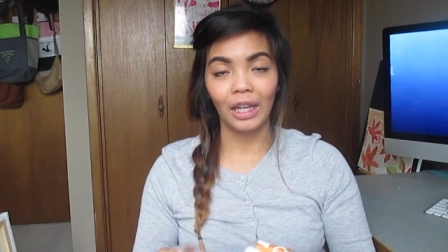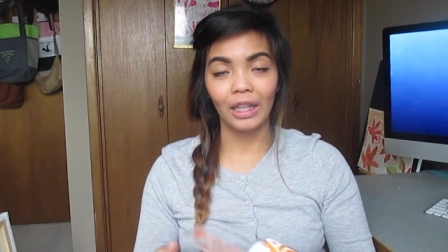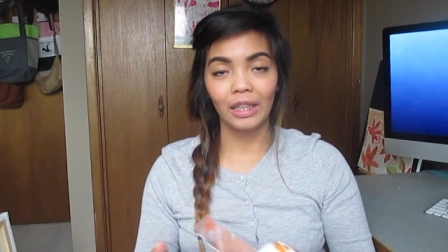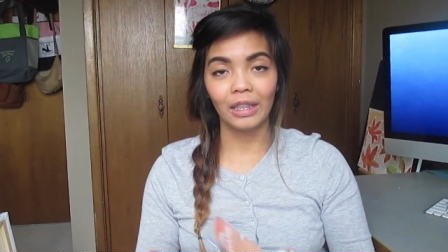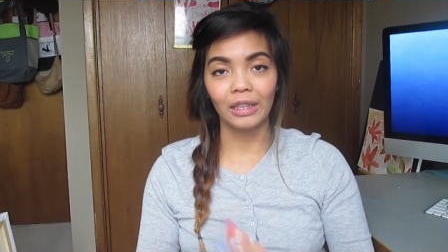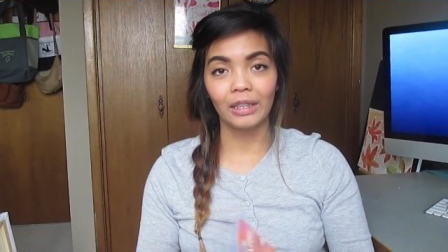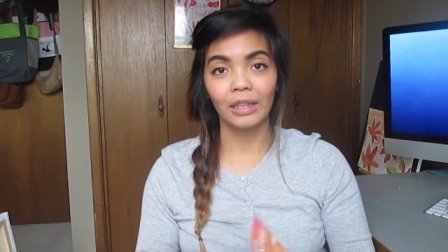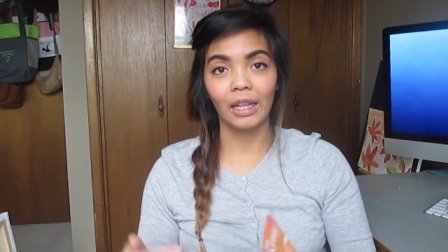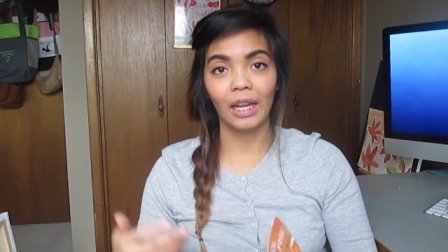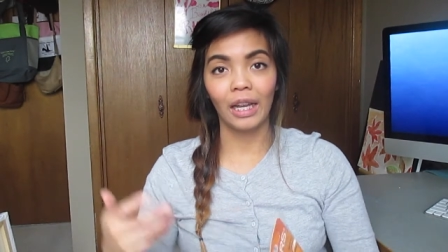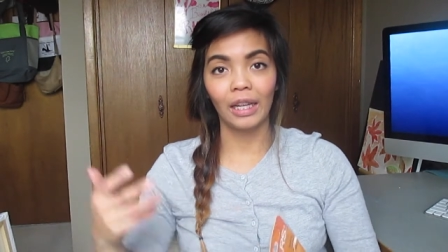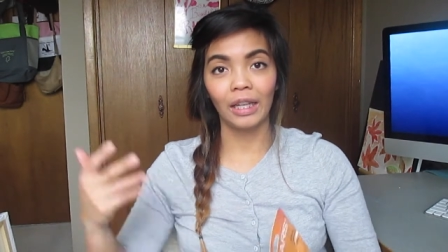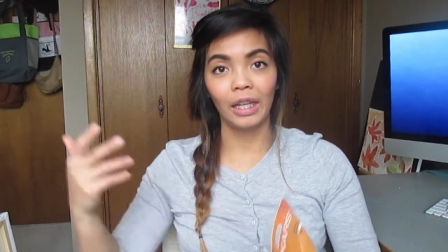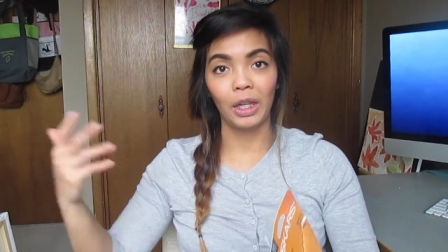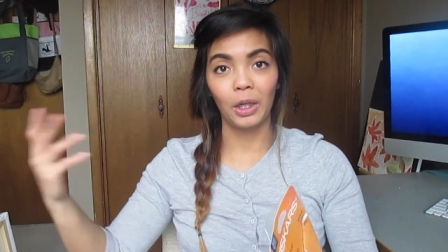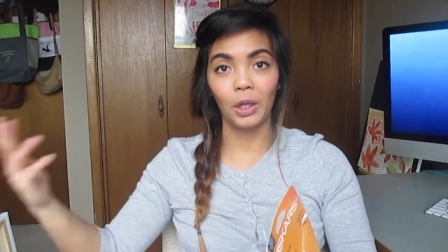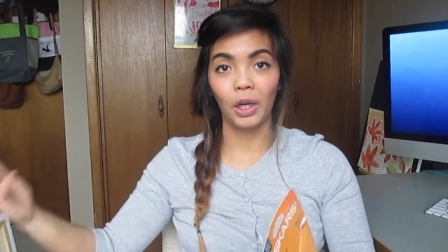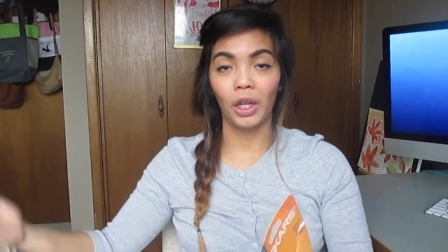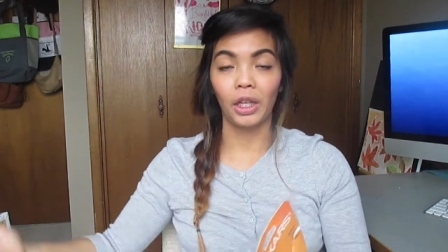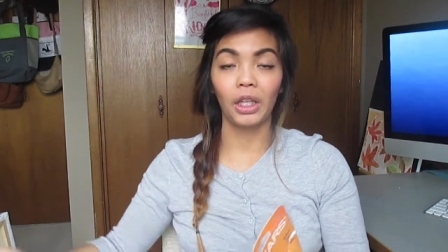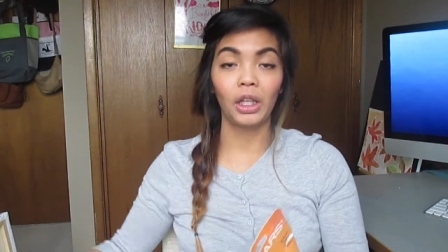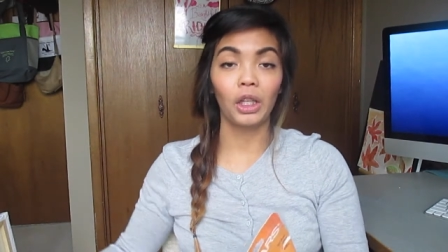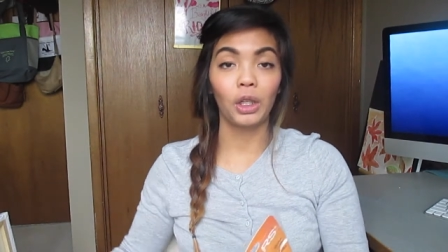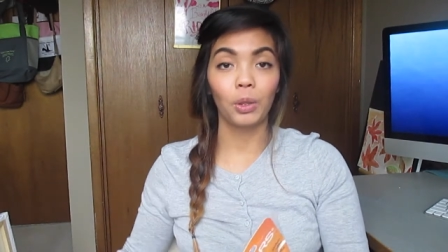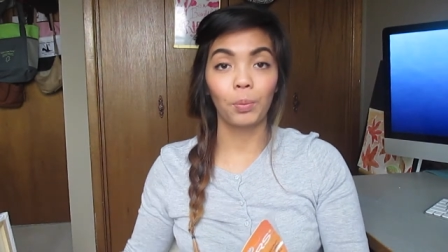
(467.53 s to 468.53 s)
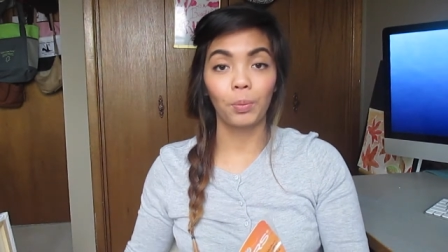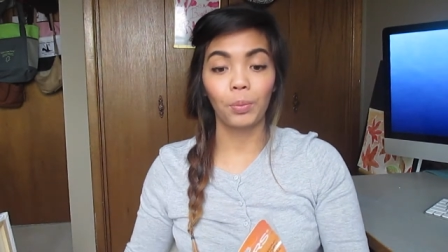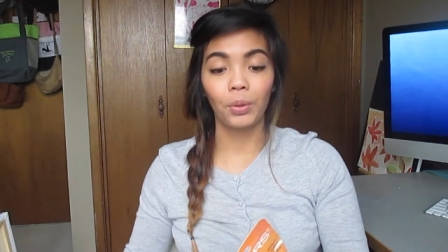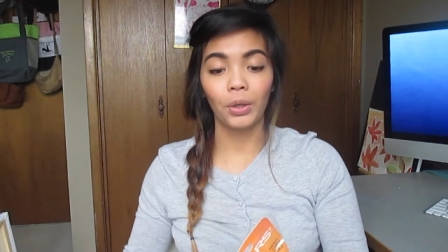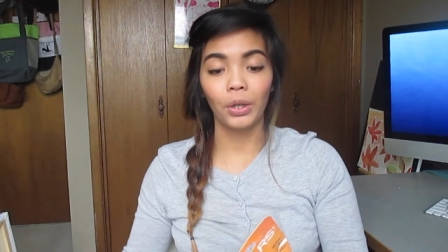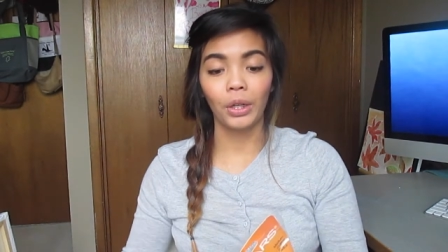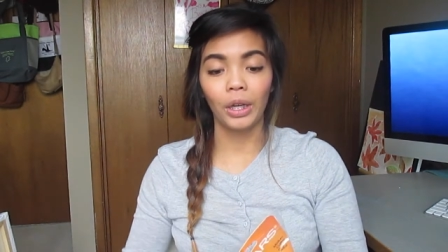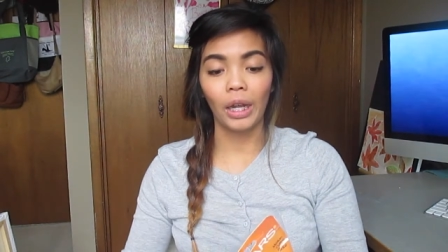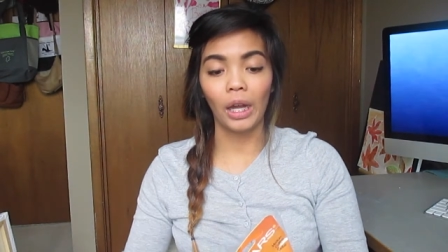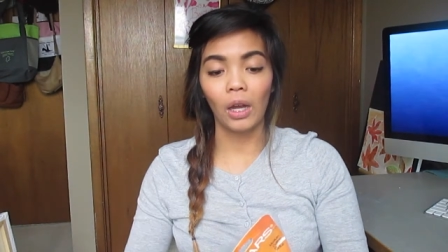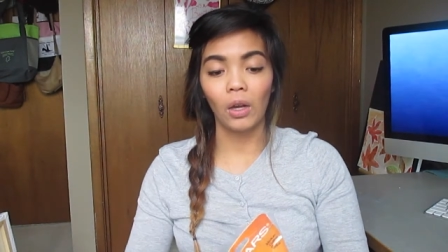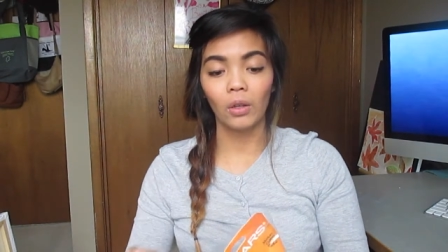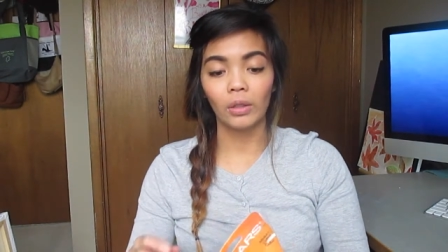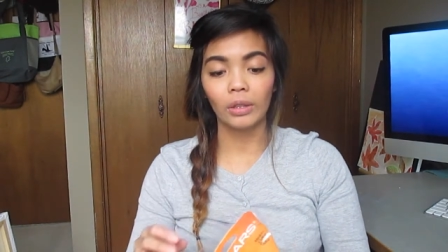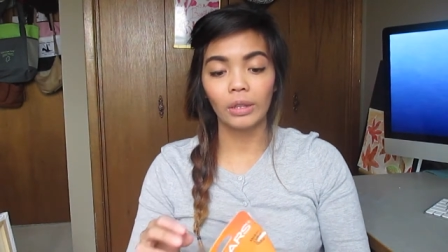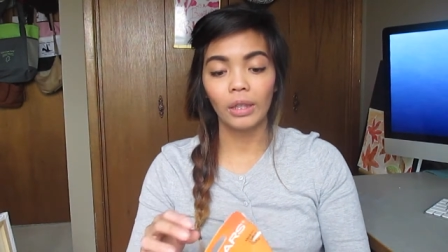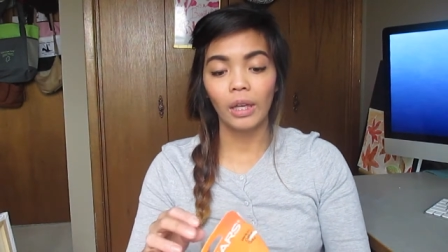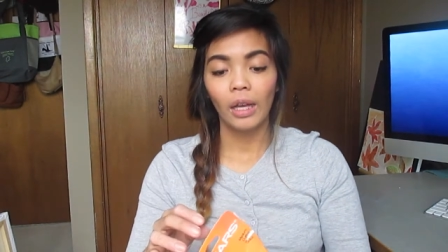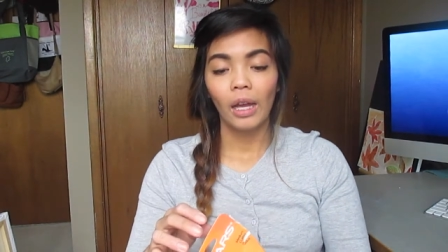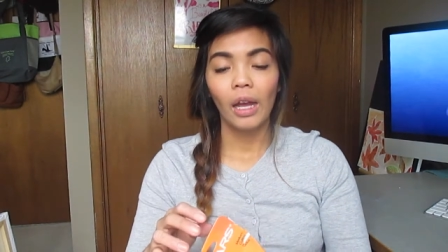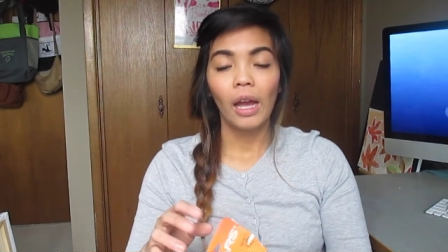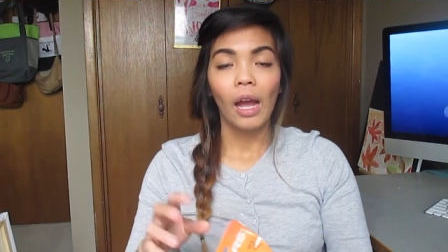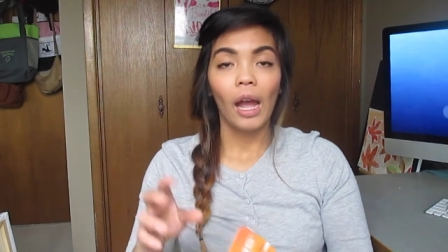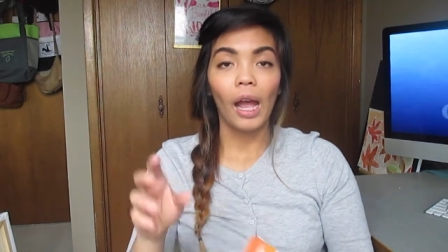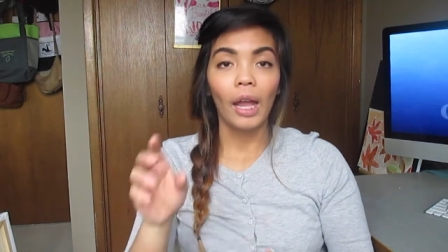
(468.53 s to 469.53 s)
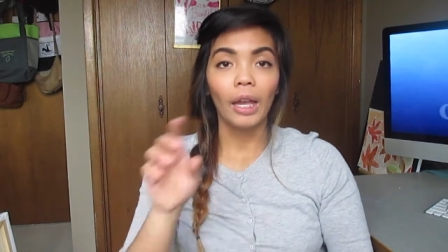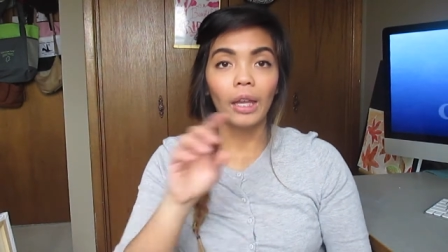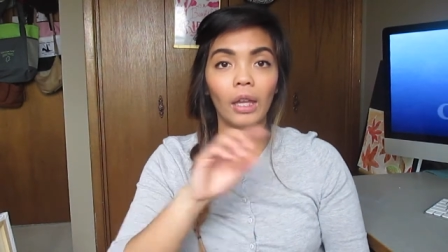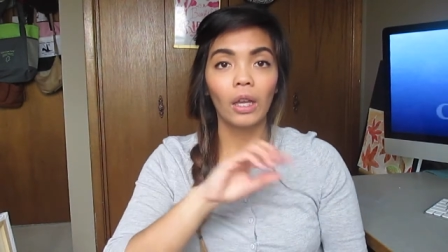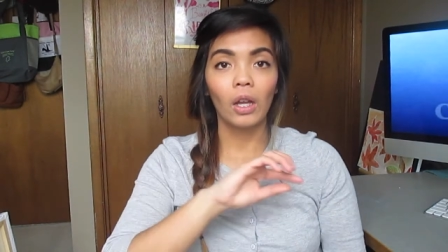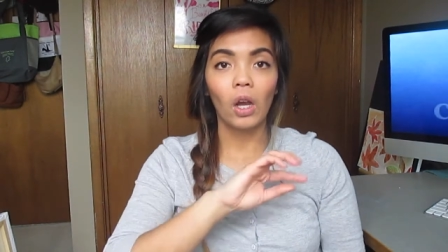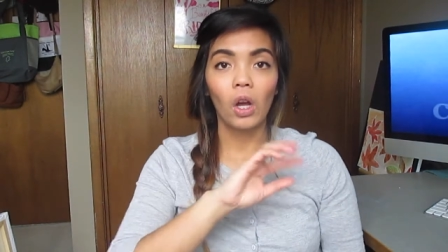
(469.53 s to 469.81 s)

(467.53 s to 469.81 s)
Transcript: I design and I need to print out I,